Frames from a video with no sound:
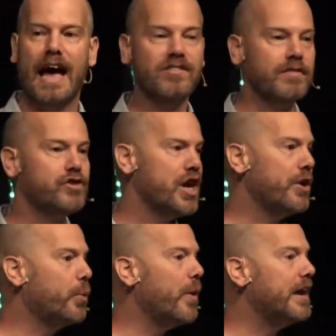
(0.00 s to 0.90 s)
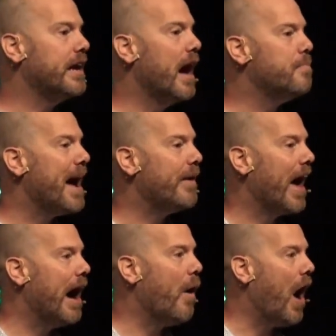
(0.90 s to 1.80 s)
as I've shared already, about
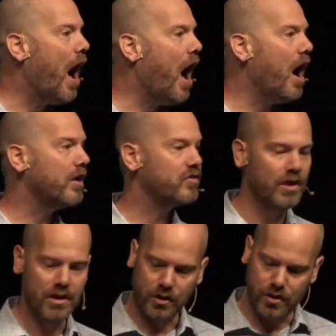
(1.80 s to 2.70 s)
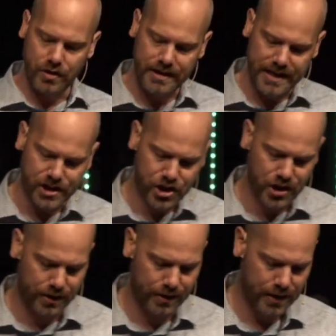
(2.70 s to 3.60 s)
our heart
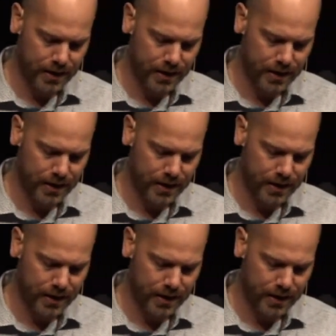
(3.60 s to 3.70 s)
condition.